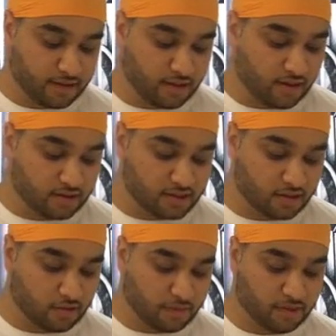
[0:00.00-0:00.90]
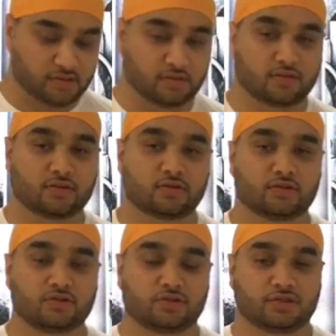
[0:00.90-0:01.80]
then not a single person
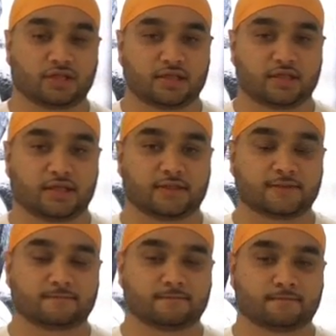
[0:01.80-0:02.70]
should shed a tear.